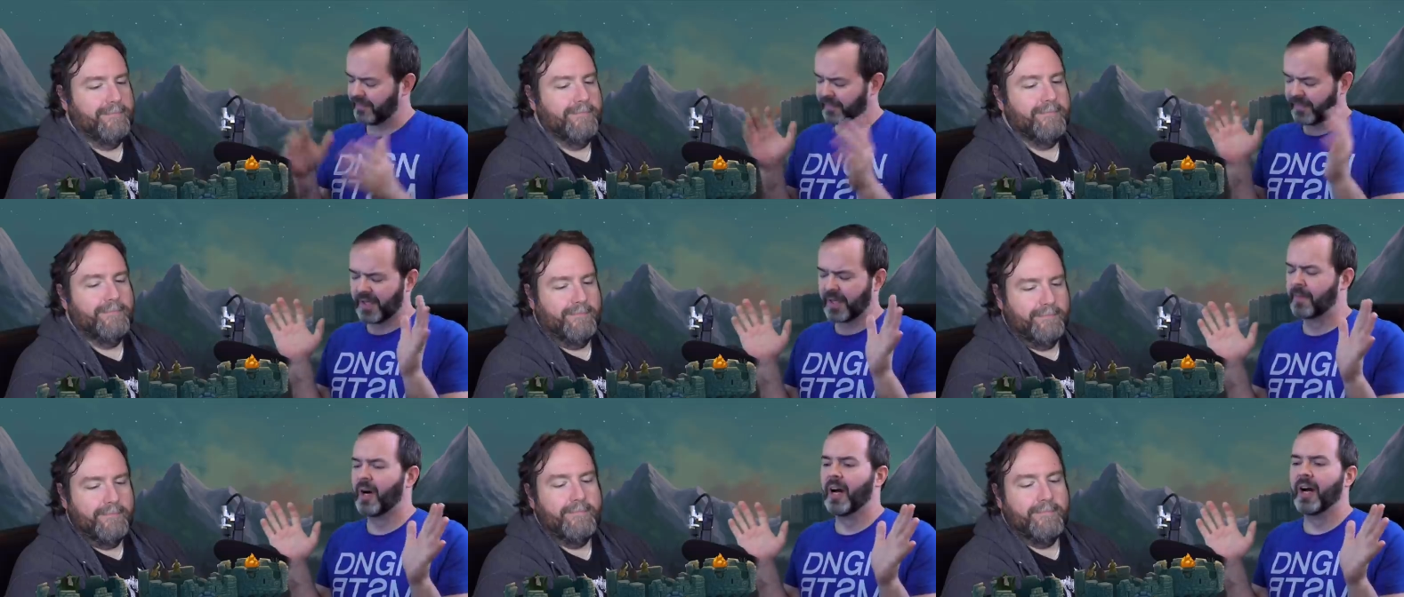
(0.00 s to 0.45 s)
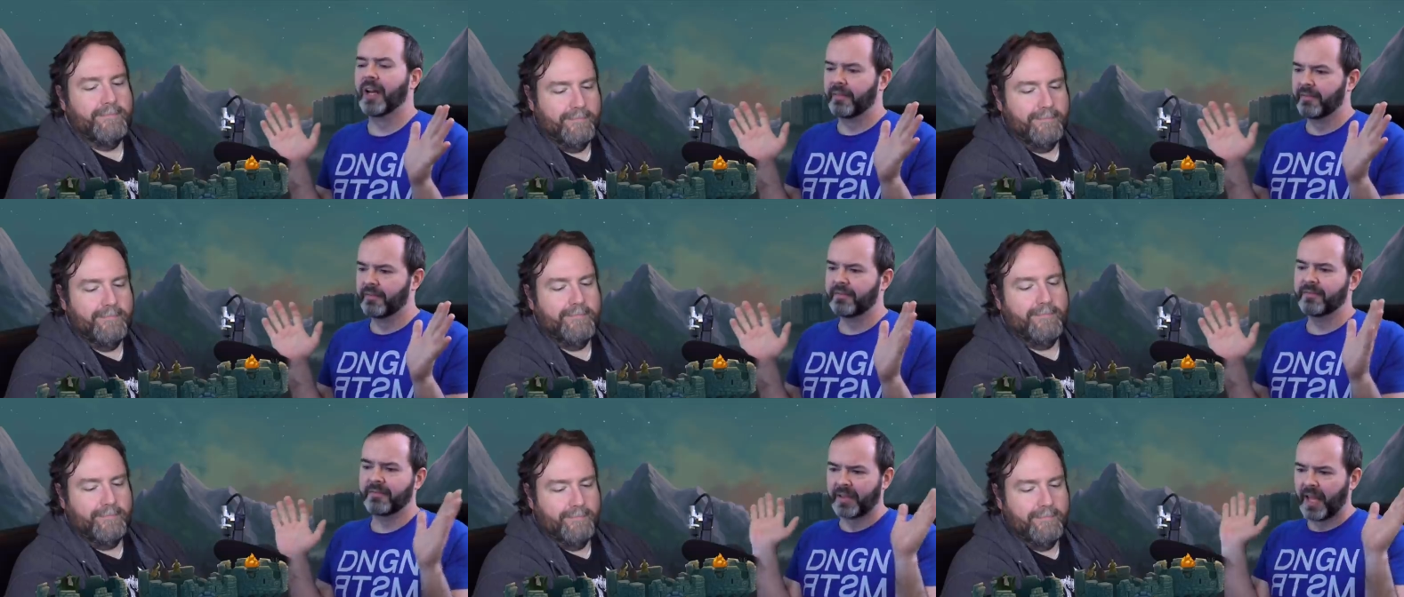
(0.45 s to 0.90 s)
Speaker 1: come on,
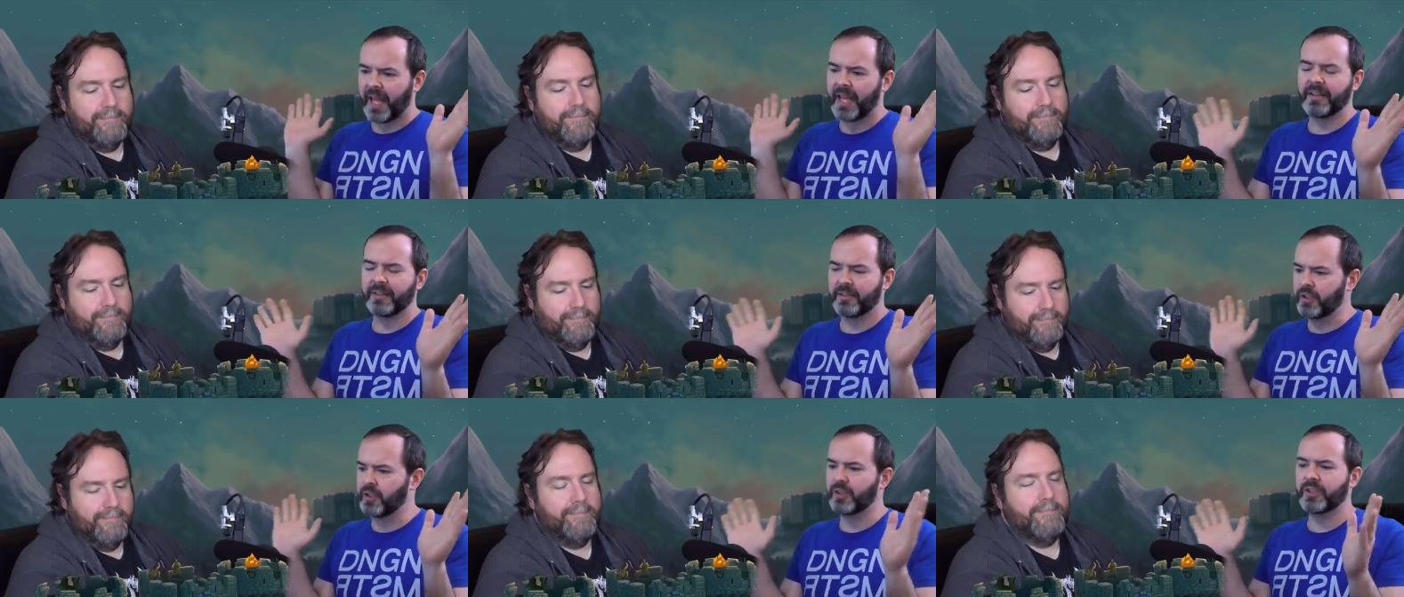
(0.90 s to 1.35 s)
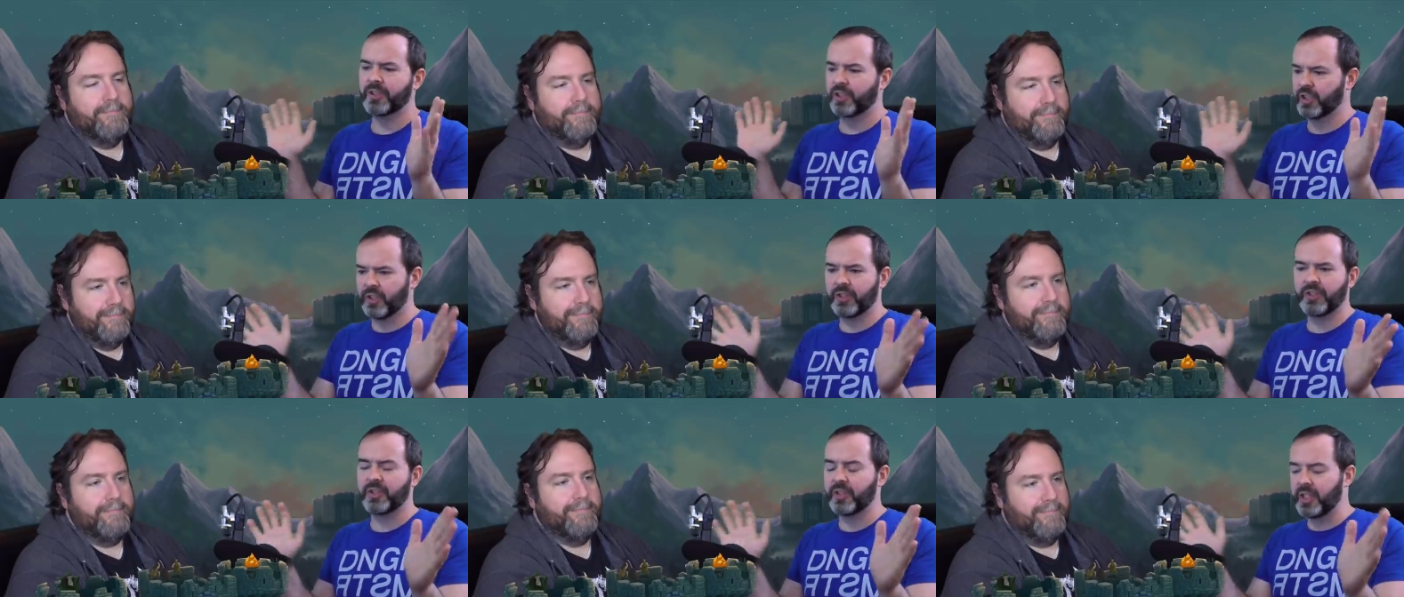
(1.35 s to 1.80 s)
like
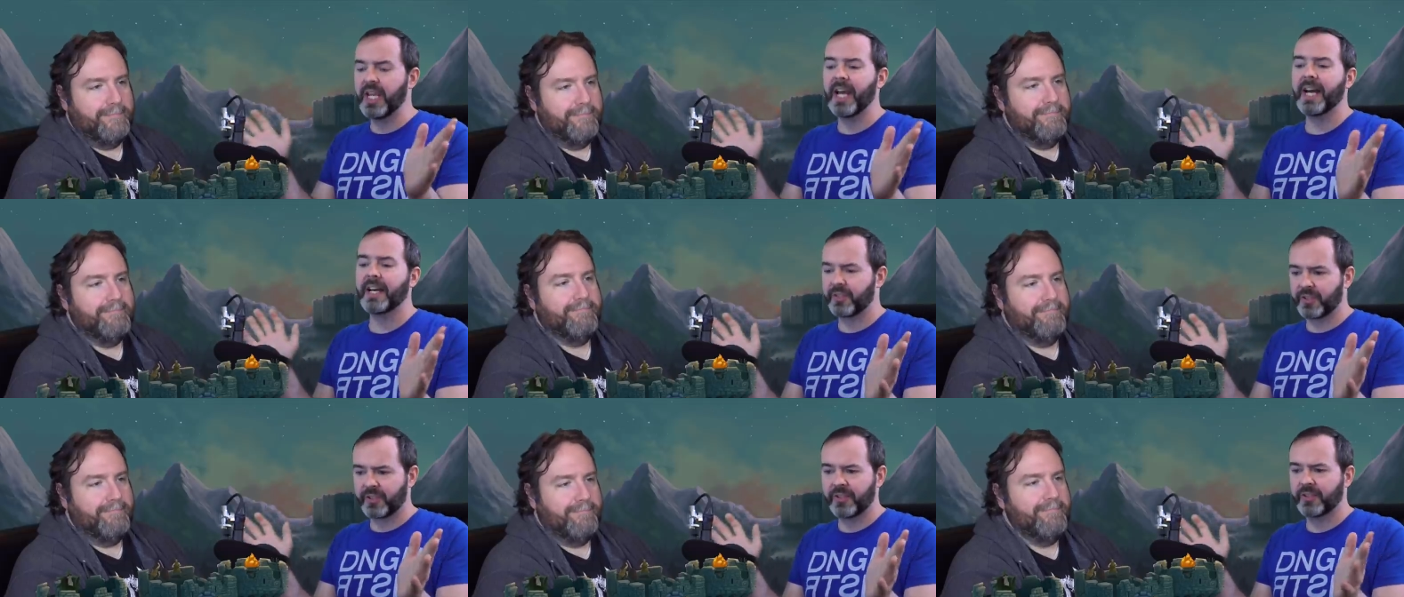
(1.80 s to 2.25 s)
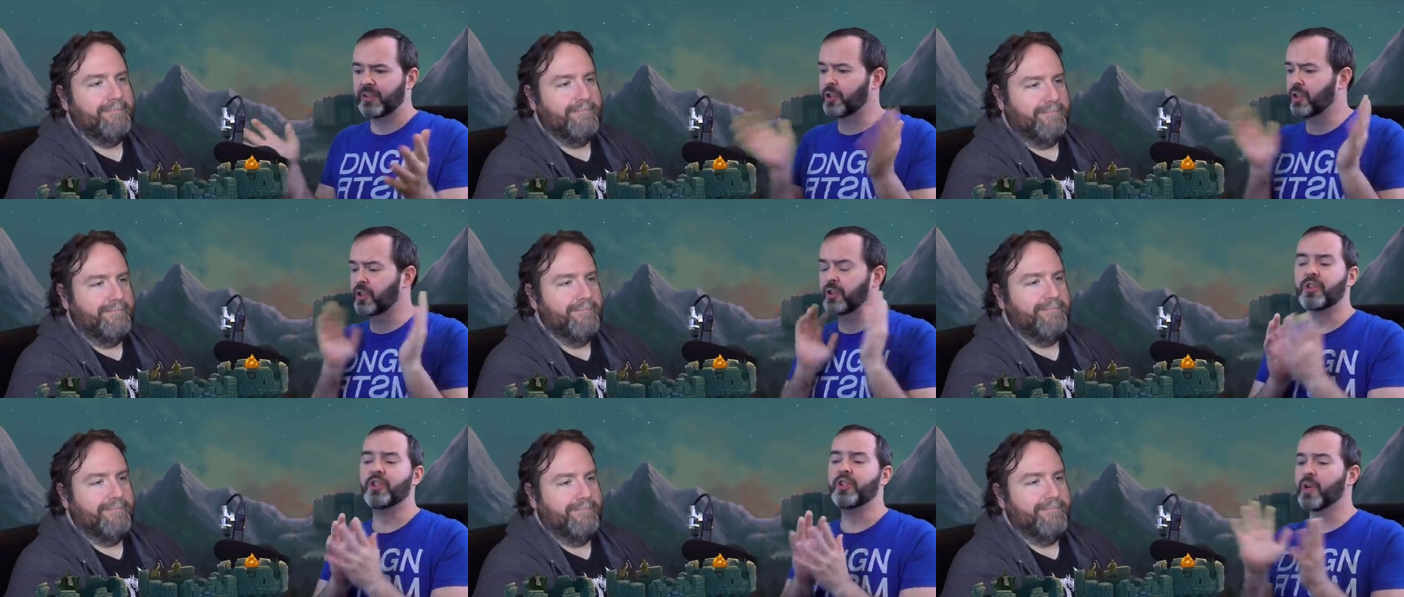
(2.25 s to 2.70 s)
yes,
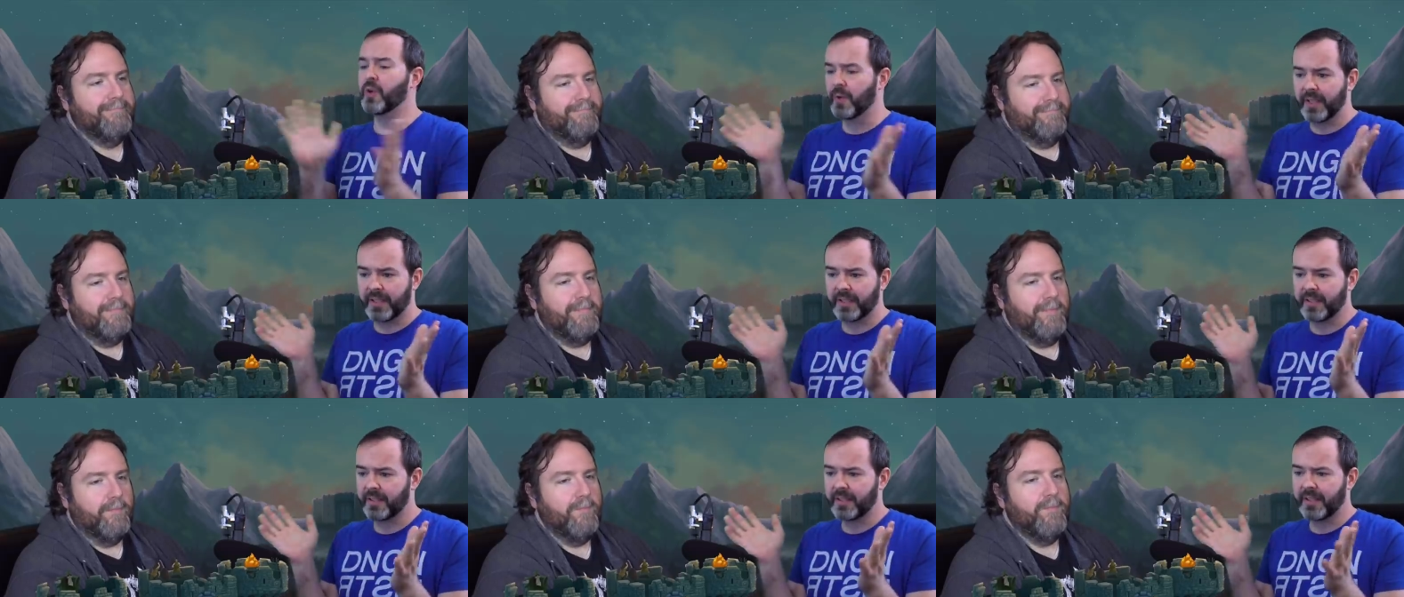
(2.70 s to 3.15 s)
just do it.